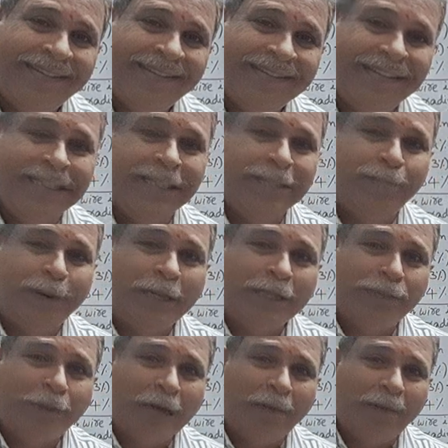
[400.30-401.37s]
This is
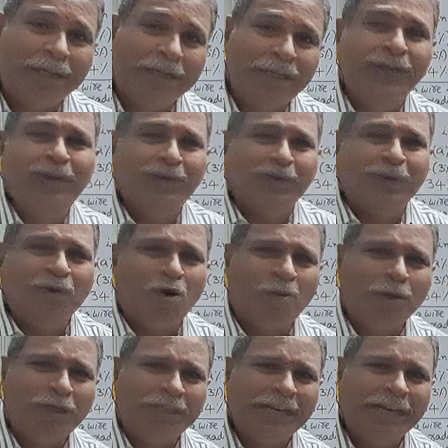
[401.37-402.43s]
principle number 2,
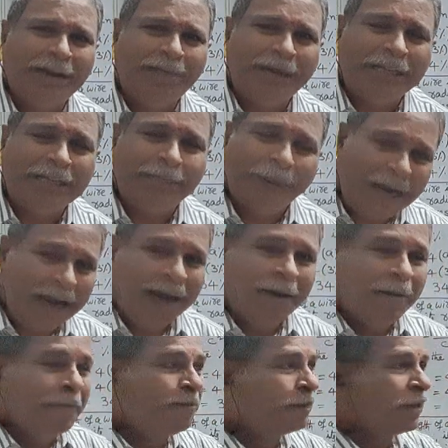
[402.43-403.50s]
homogeneity
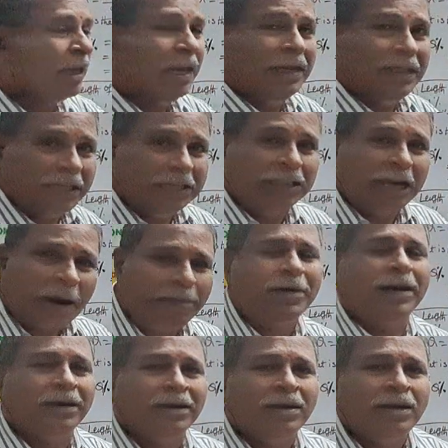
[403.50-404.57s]
principle in this
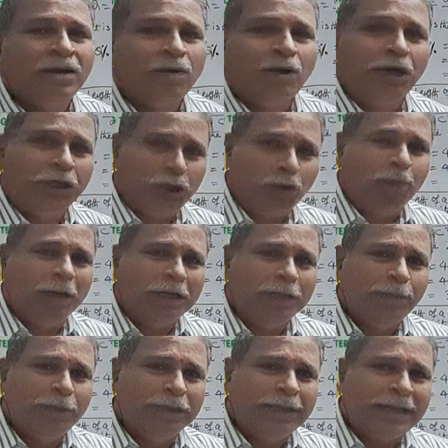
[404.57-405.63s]
chapter. Only two
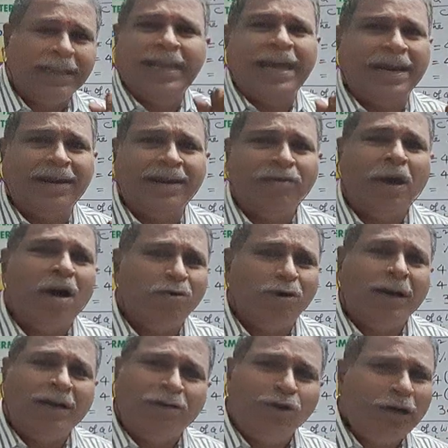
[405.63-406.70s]
principles are there, you have
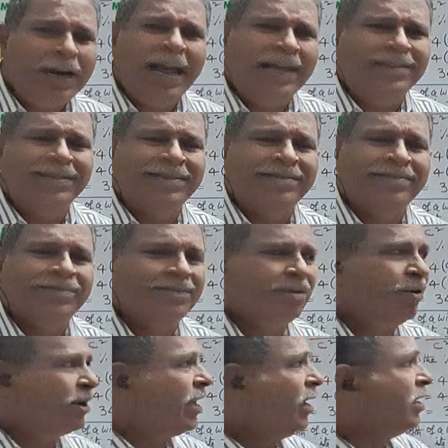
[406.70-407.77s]
to utilize.
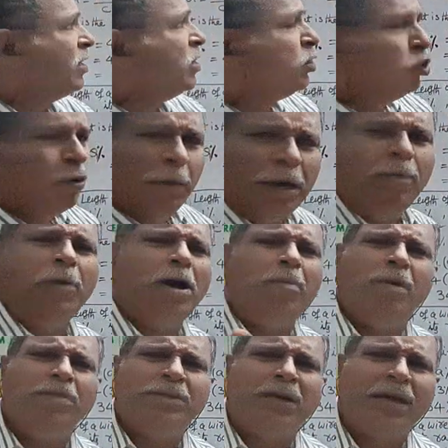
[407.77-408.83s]
Okay, so many
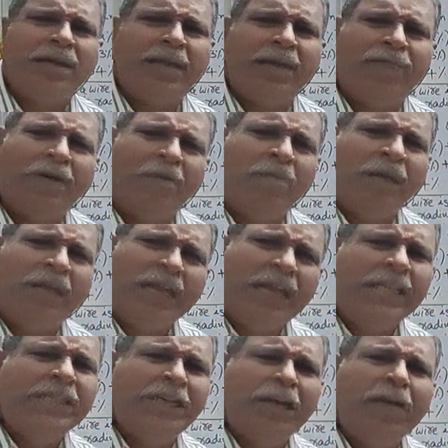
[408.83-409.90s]
problems are there from
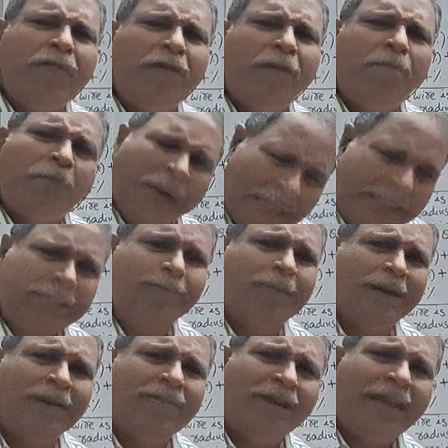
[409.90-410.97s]
each and every
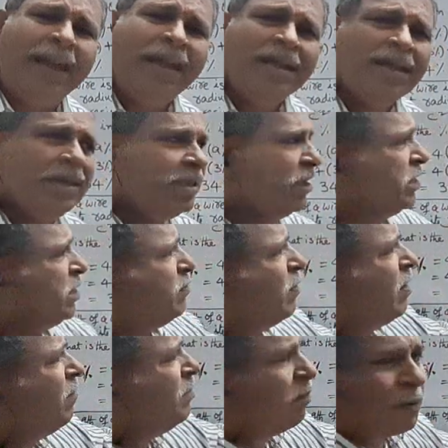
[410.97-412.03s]
principle. Okay, this is
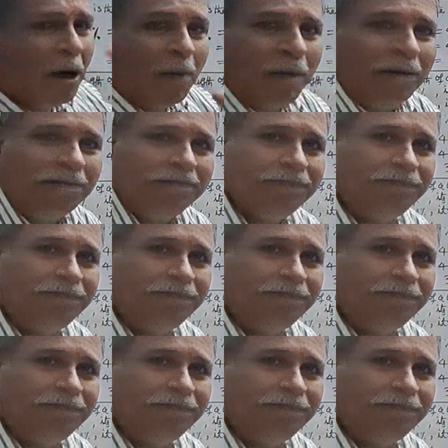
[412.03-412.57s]
one of the problem.